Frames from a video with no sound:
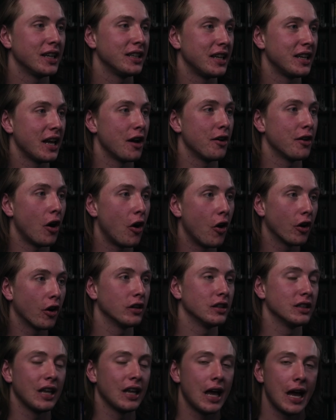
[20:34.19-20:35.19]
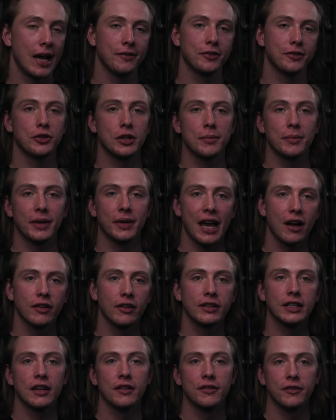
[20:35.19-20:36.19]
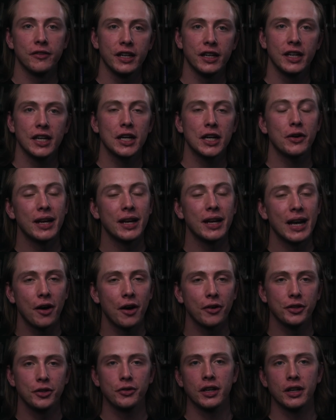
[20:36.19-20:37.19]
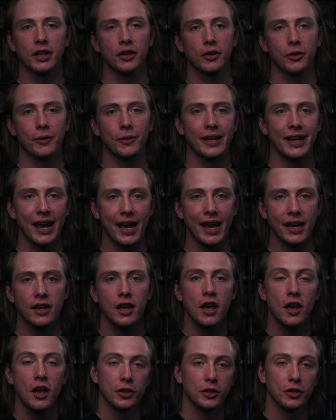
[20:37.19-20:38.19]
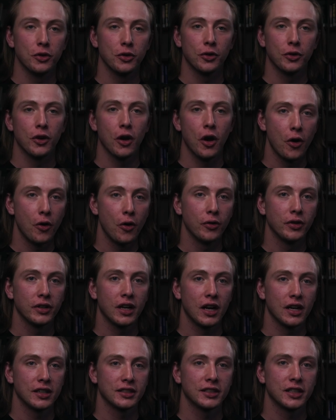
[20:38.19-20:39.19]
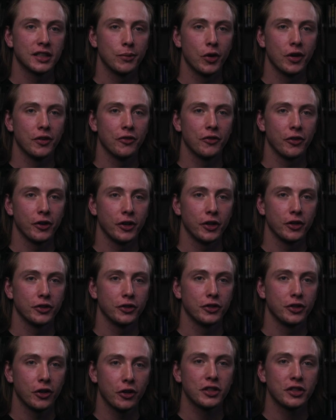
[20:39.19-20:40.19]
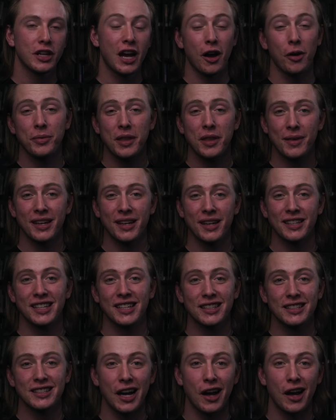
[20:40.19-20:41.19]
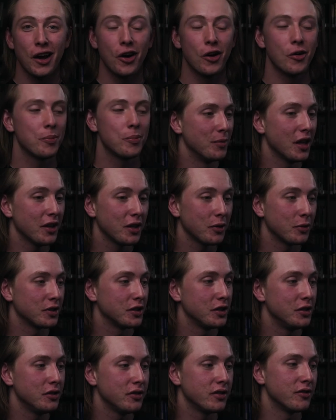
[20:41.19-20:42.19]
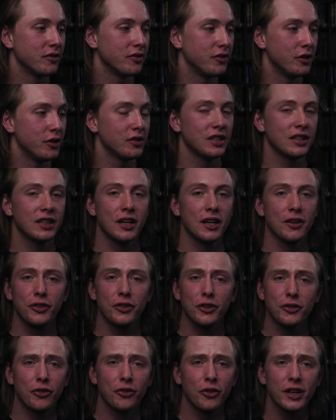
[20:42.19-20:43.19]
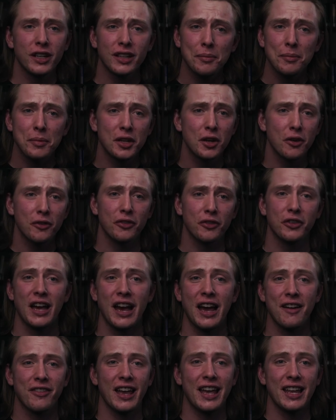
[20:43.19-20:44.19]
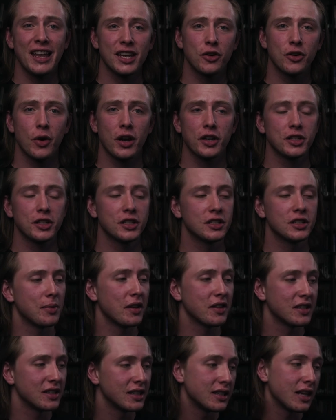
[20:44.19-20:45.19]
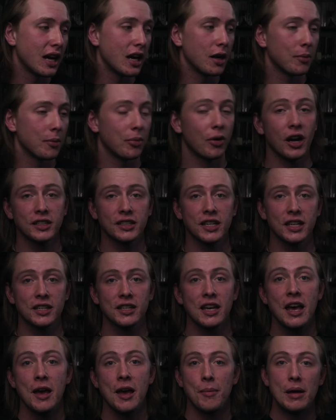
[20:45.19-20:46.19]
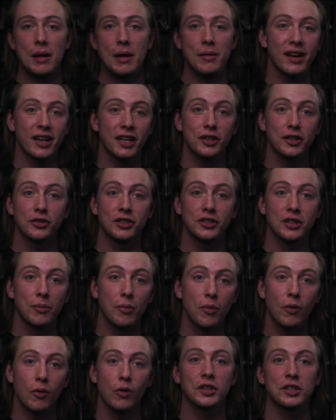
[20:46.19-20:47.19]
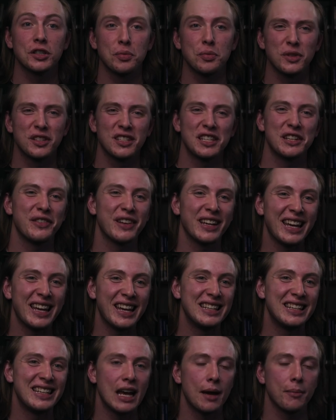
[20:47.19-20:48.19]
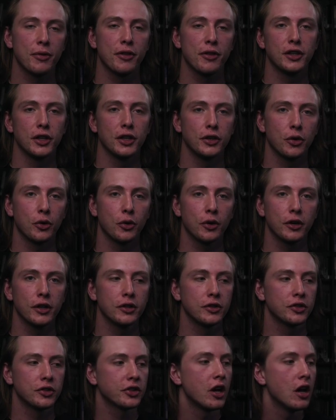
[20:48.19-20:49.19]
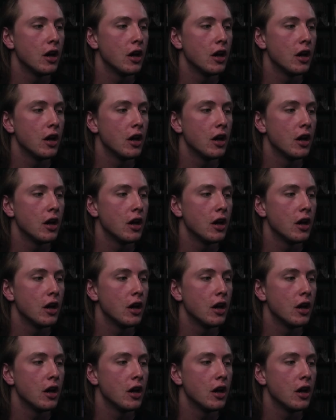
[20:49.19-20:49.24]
down our live stream countdown video and how you can create your own custom one for your church. I hope that makes sense. I hope nothing was too confusing there. Feel free to let me know if you have any questions about this entire process. Maybe I can do some more specific in-depth tutorials